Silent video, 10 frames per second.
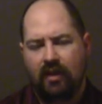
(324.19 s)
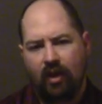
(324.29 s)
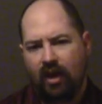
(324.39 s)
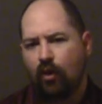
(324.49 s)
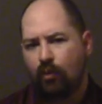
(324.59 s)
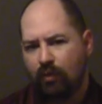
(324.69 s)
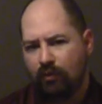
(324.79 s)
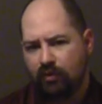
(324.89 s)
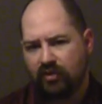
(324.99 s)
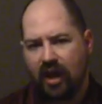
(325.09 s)
Now I hope
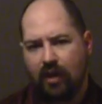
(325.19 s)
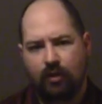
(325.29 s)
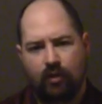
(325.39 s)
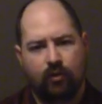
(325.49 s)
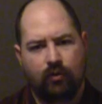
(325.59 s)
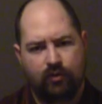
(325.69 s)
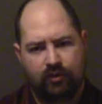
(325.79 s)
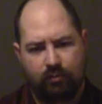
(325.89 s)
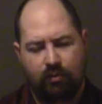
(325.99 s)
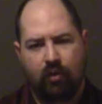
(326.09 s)
over time to earn your
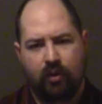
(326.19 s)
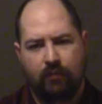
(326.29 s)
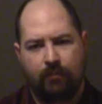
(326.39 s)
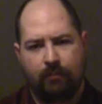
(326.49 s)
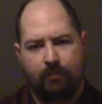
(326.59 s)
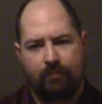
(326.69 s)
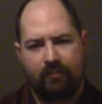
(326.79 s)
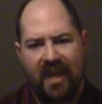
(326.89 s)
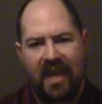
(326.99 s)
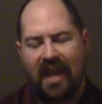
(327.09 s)
support,
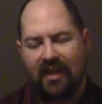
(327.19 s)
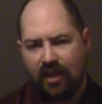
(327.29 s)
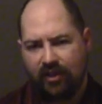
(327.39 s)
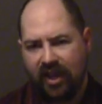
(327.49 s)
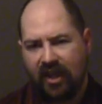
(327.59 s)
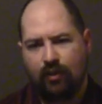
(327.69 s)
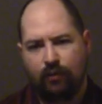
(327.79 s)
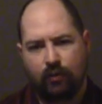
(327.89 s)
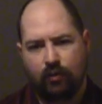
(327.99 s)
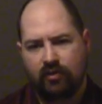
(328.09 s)
and I thank you
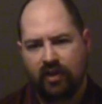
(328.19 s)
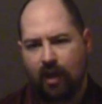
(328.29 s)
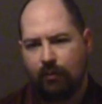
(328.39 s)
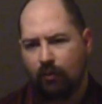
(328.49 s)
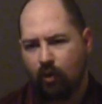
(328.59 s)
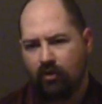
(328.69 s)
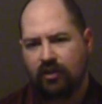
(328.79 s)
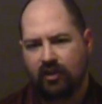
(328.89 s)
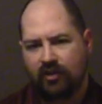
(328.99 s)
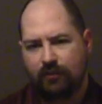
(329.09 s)
for your time in
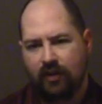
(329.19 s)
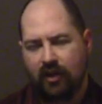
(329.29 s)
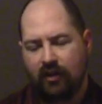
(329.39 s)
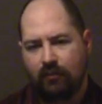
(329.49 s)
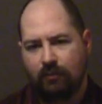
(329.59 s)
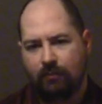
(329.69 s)
watching this video.